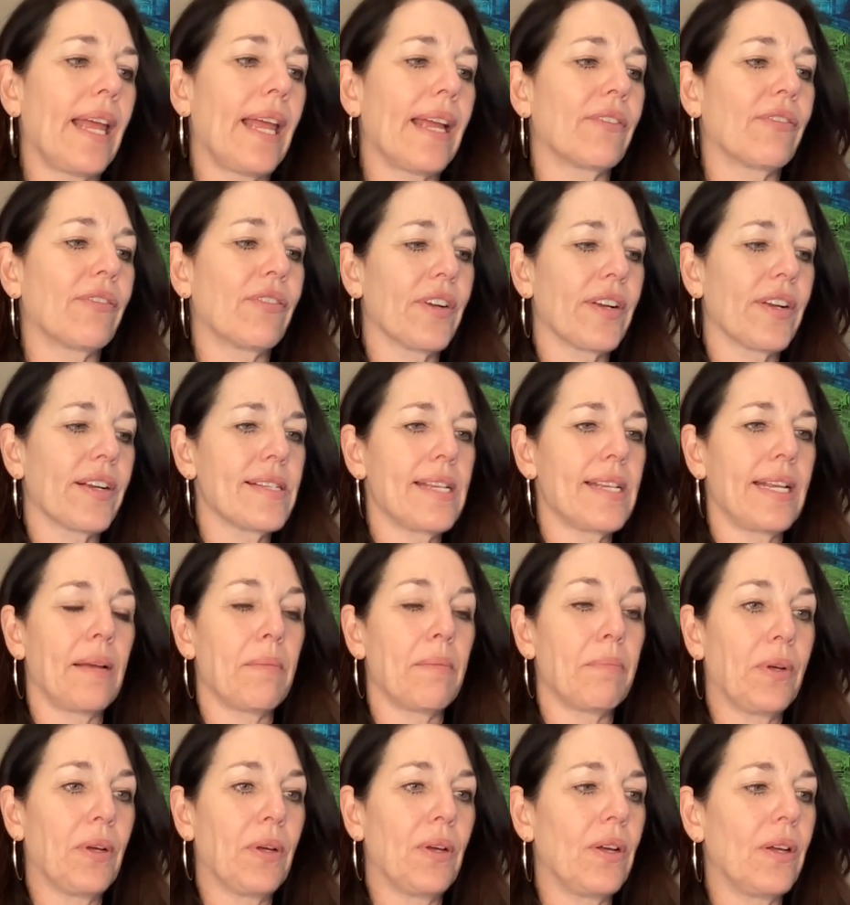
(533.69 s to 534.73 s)
Like for
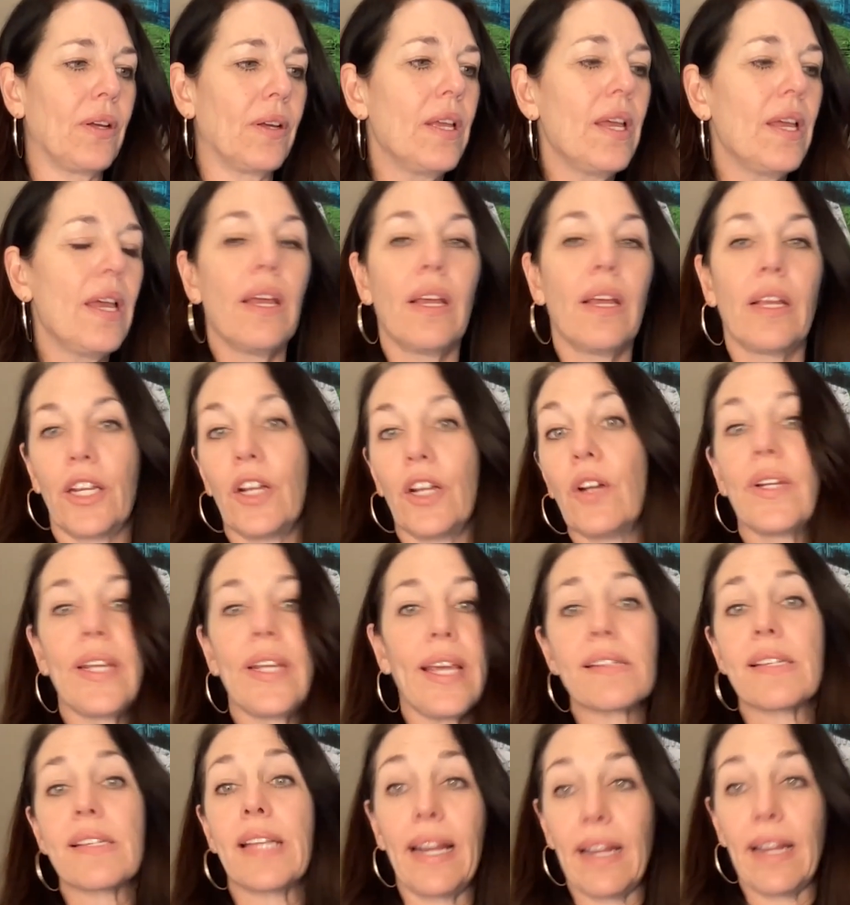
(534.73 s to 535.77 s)
example,
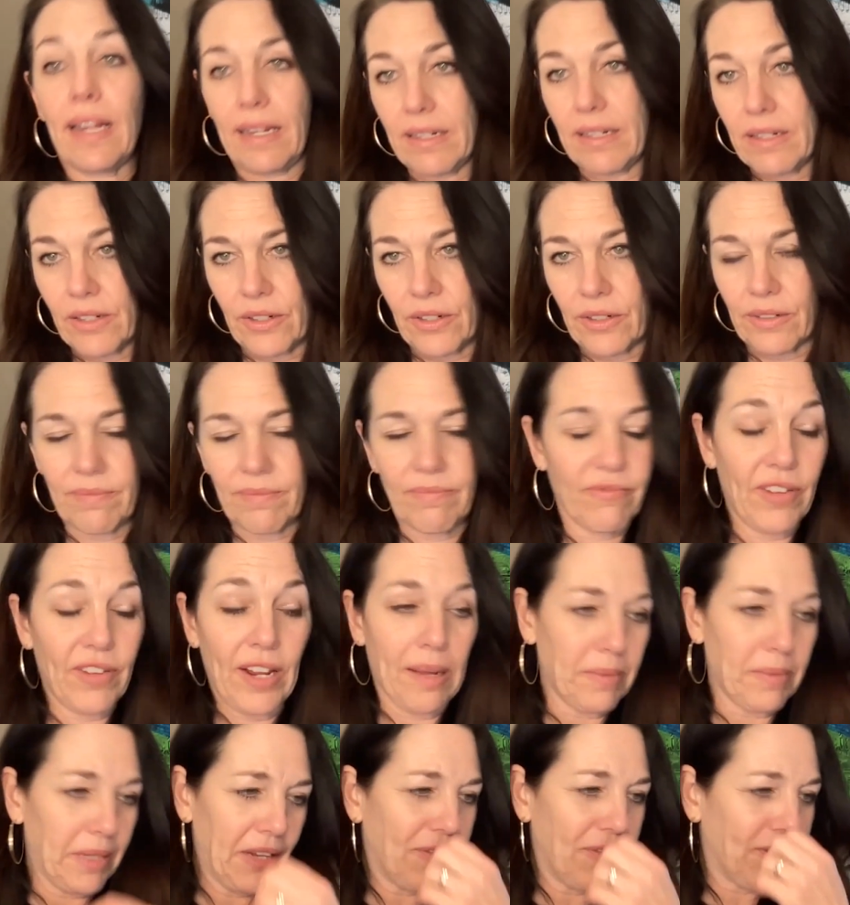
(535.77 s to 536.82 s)
yes, and your
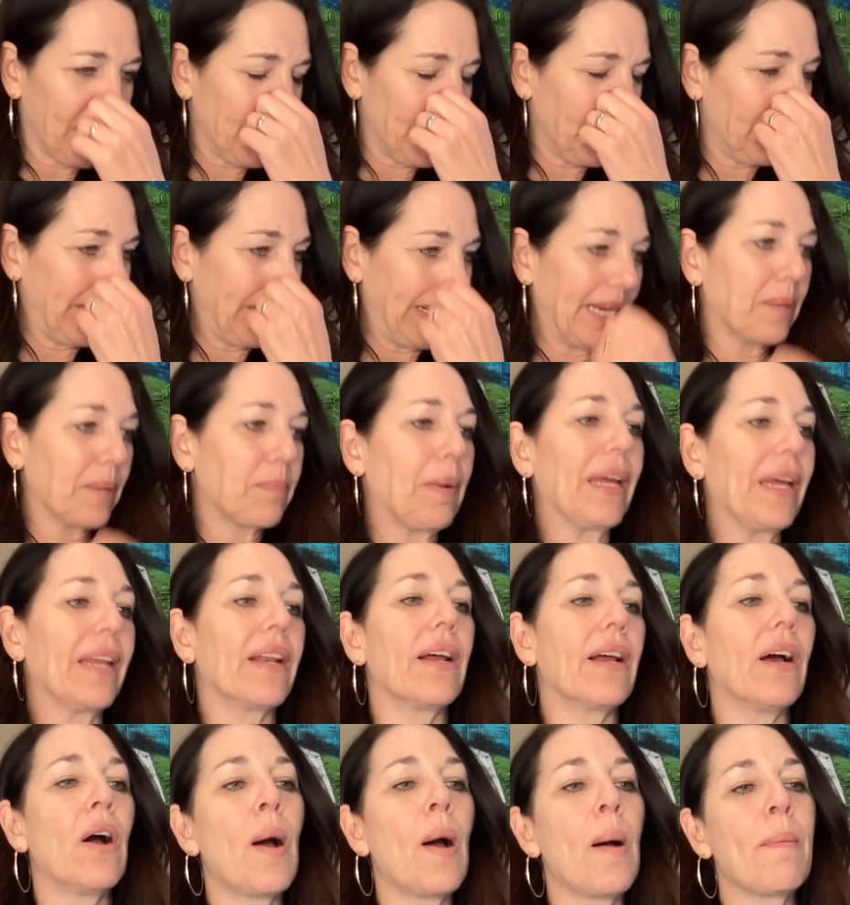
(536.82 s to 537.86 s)
family for a week,
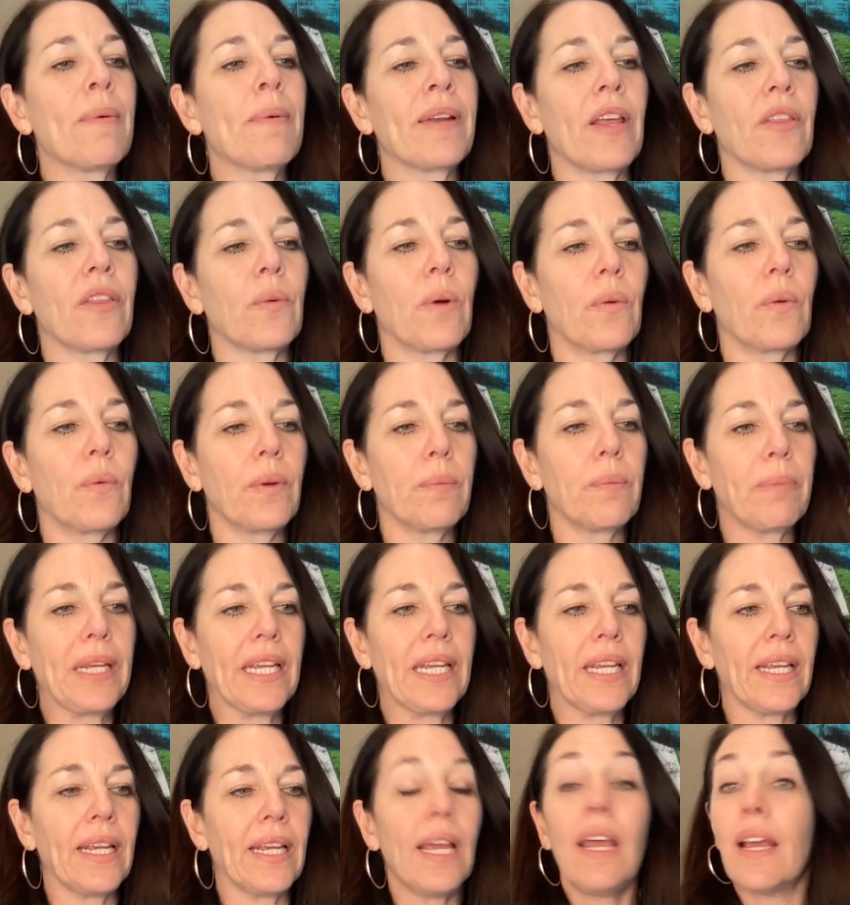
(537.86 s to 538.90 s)
but another one would
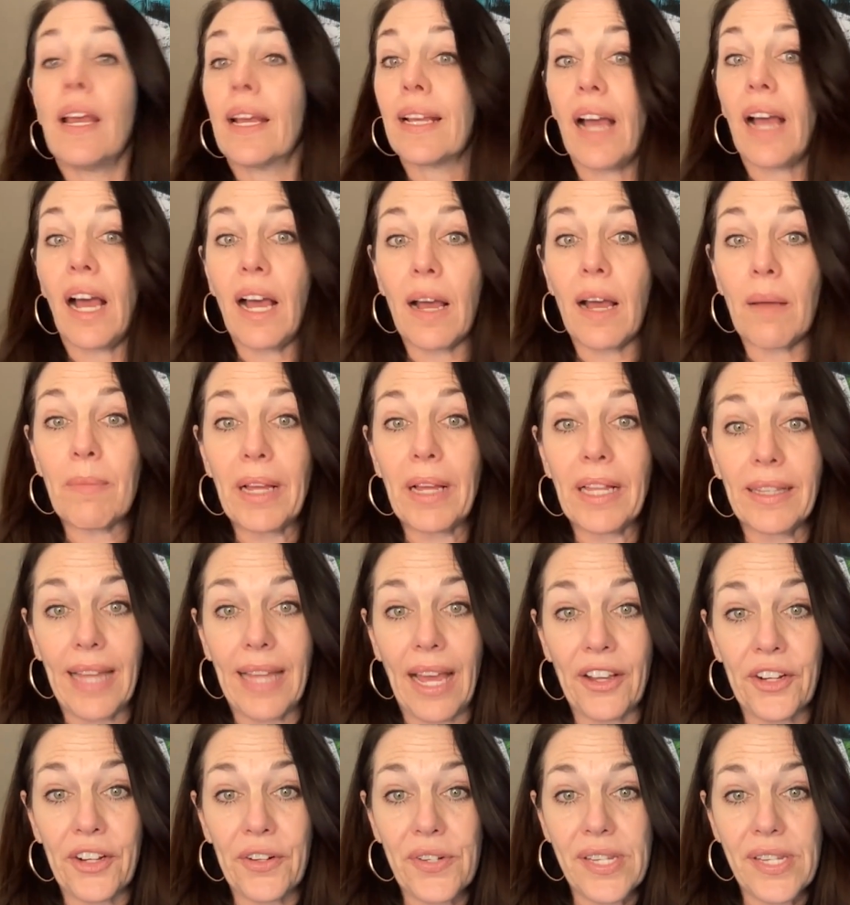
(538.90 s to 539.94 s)
be
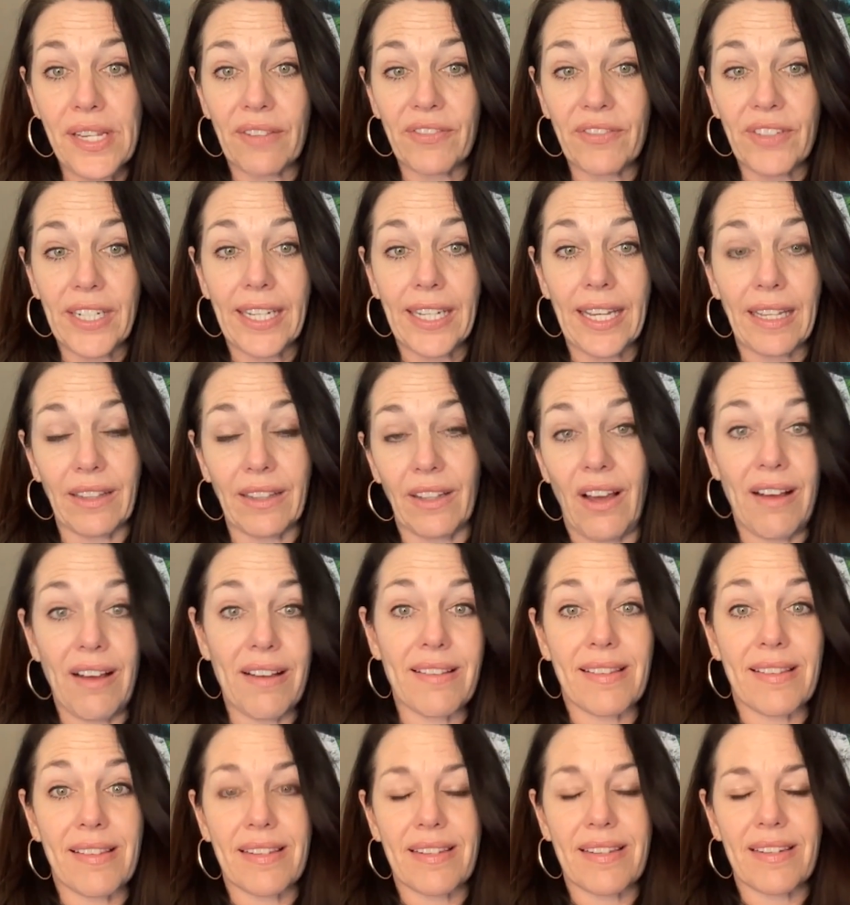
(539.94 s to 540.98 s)
allow yourself to get
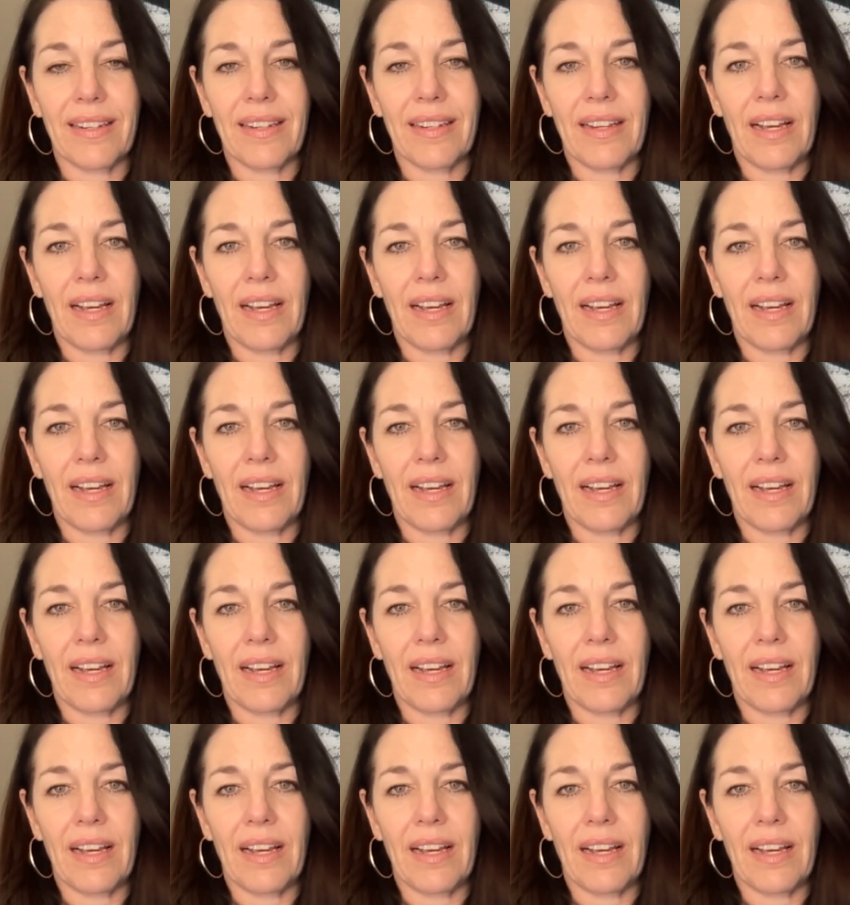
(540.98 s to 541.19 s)
lost.